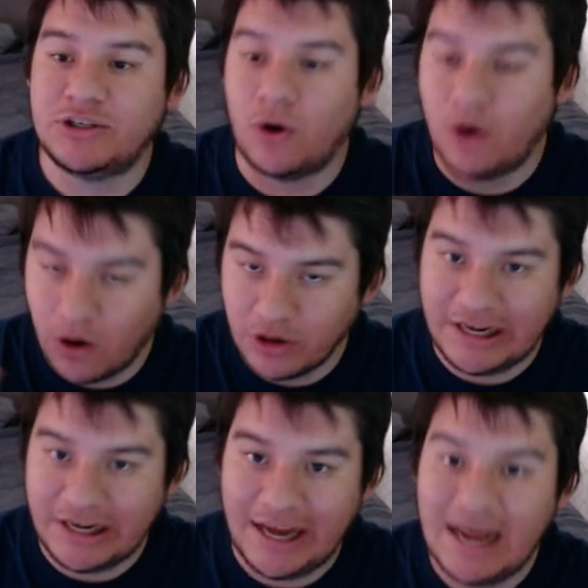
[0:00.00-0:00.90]
are hard to
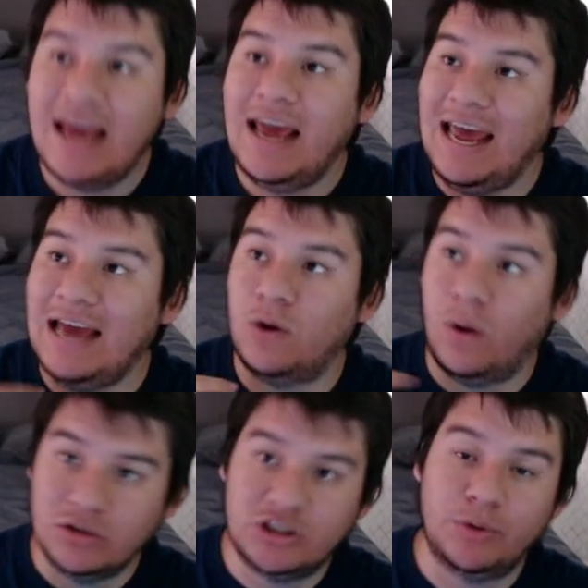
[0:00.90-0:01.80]
get. And
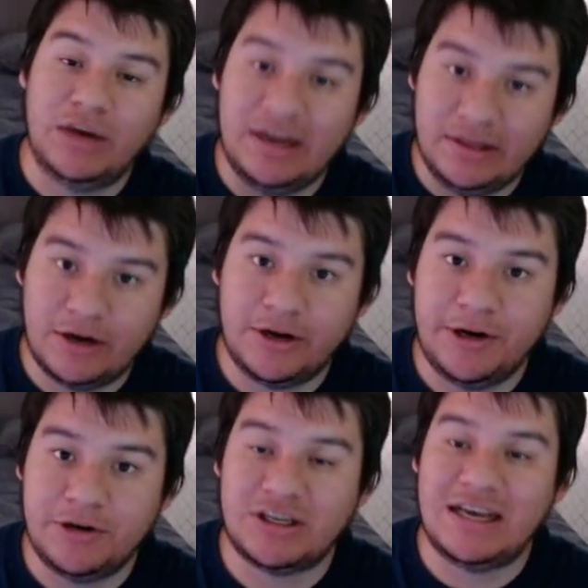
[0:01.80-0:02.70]
also getting their
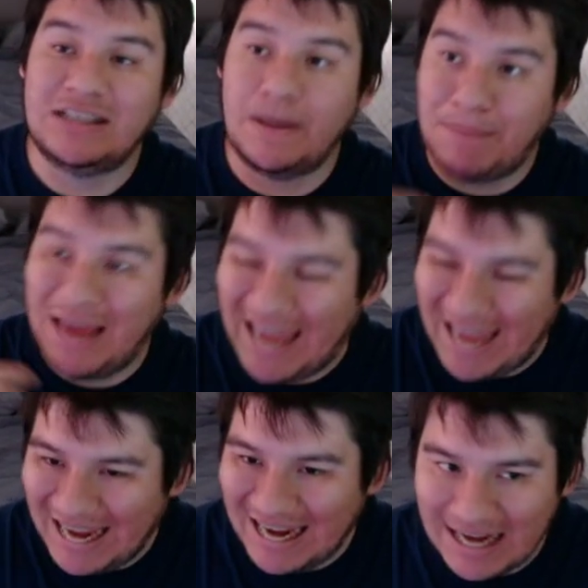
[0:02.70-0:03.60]
gears is a
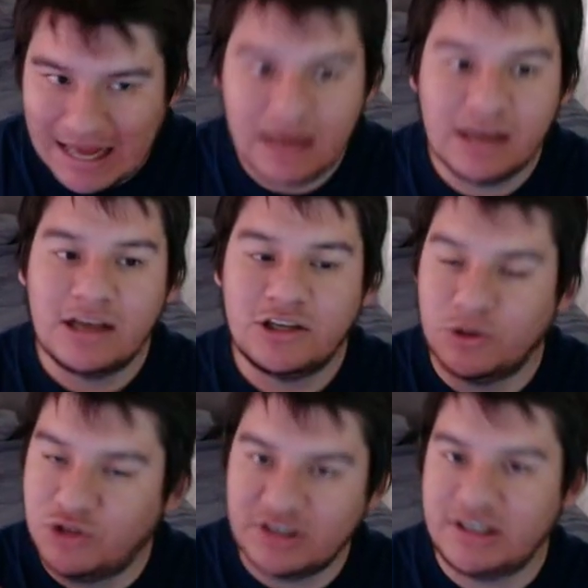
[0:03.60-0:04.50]
pain. So
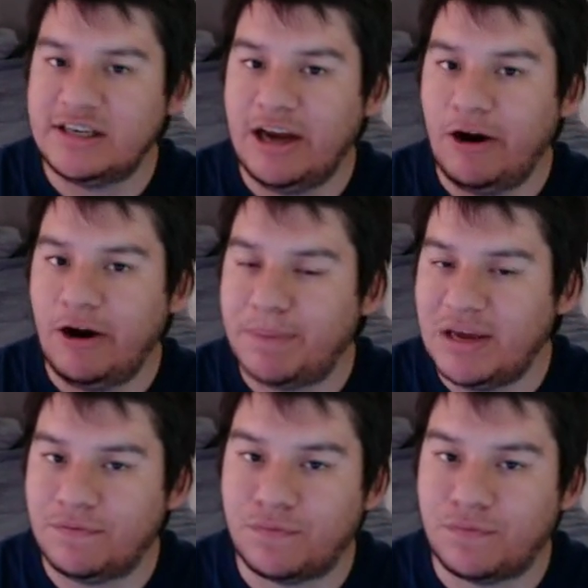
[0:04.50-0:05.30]
just this character being free